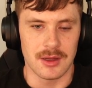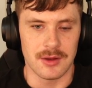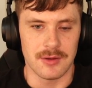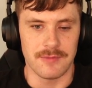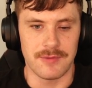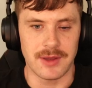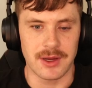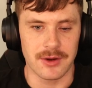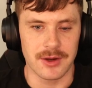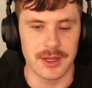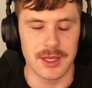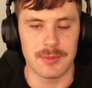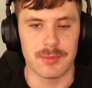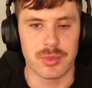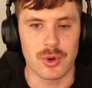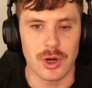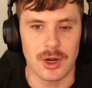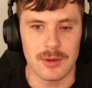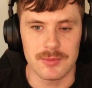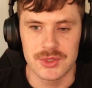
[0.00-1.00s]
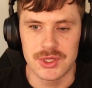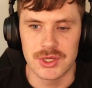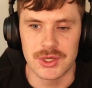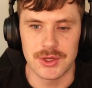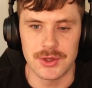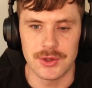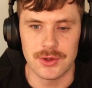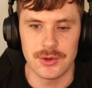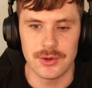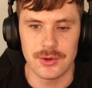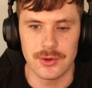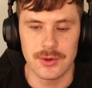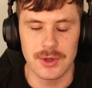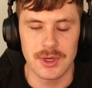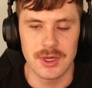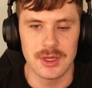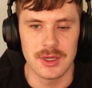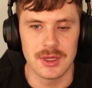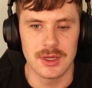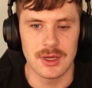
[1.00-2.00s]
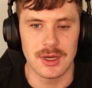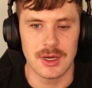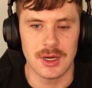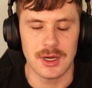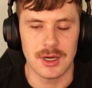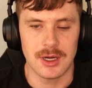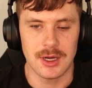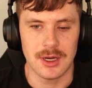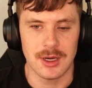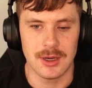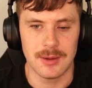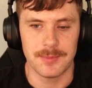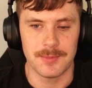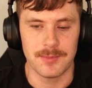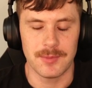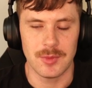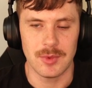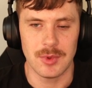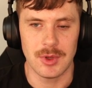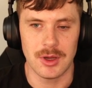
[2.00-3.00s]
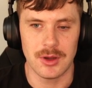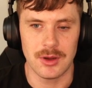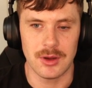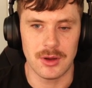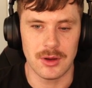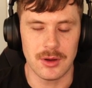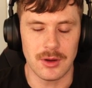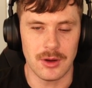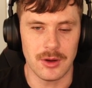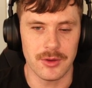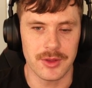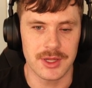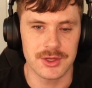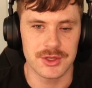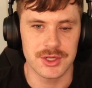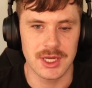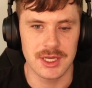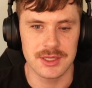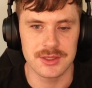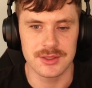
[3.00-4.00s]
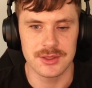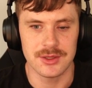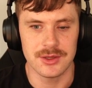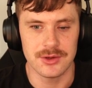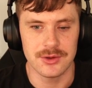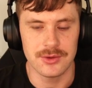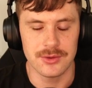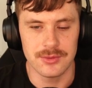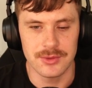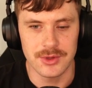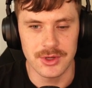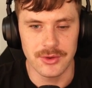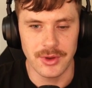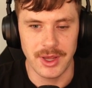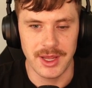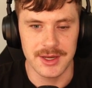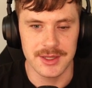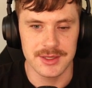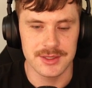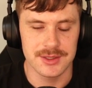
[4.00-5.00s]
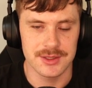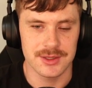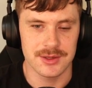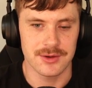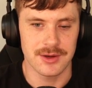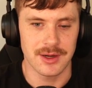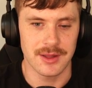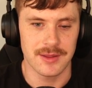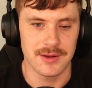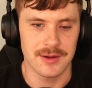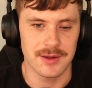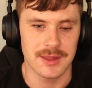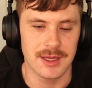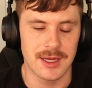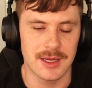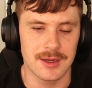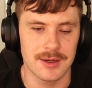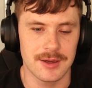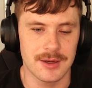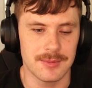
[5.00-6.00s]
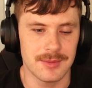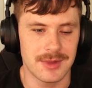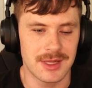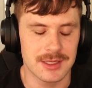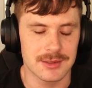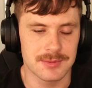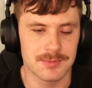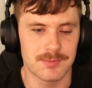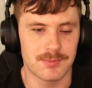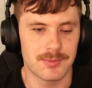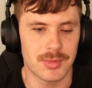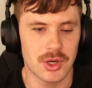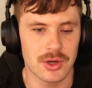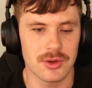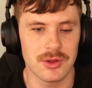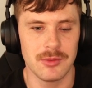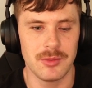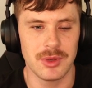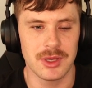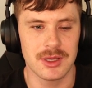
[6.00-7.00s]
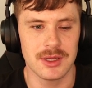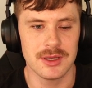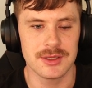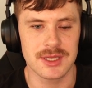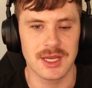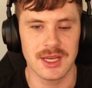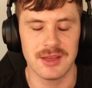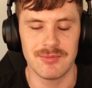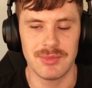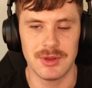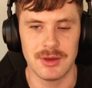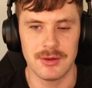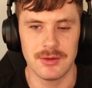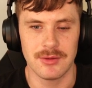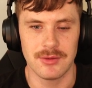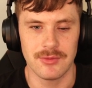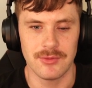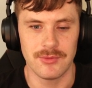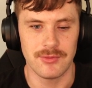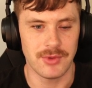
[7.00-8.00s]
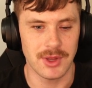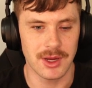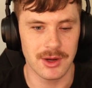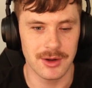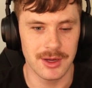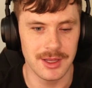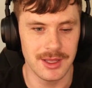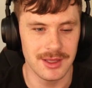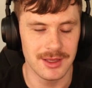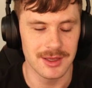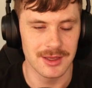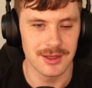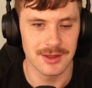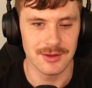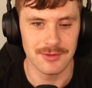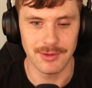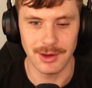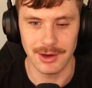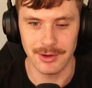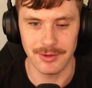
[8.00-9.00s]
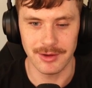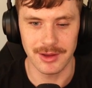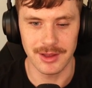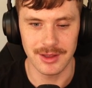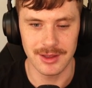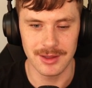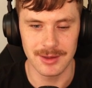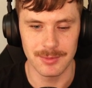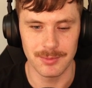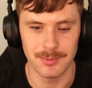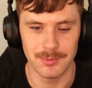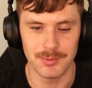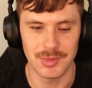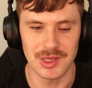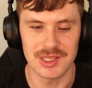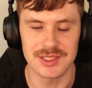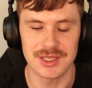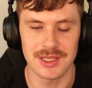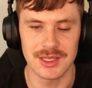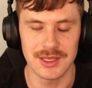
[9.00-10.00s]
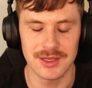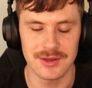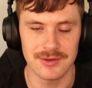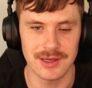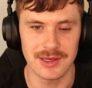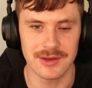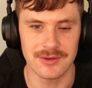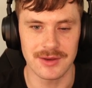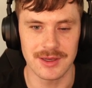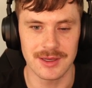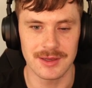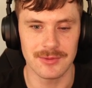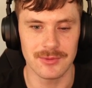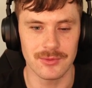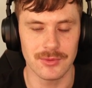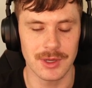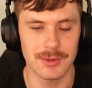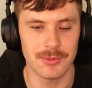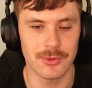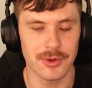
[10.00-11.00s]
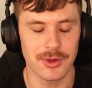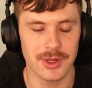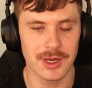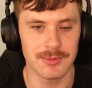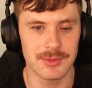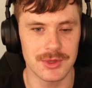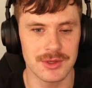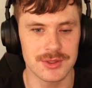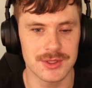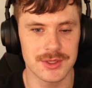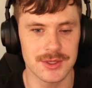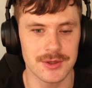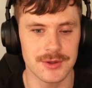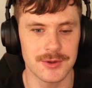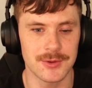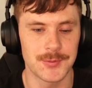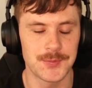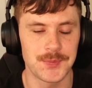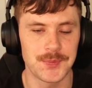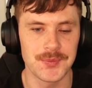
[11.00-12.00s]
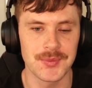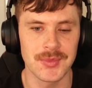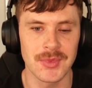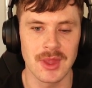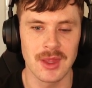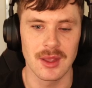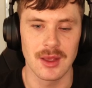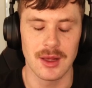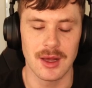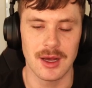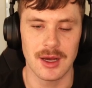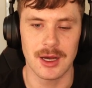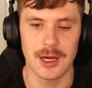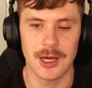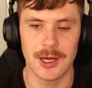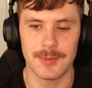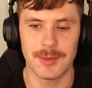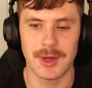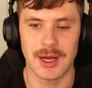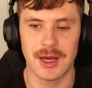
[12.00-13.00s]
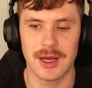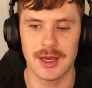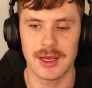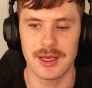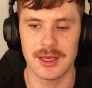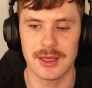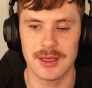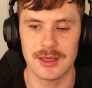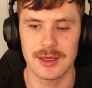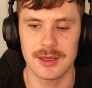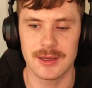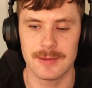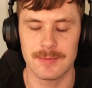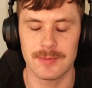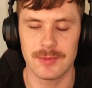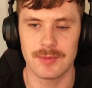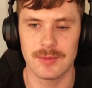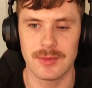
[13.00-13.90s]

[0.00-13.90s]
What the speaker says: Very impromptu, all that jazz. No edits or anything like that. And that's partly because I've been very busy lately, way more than I'm used to. I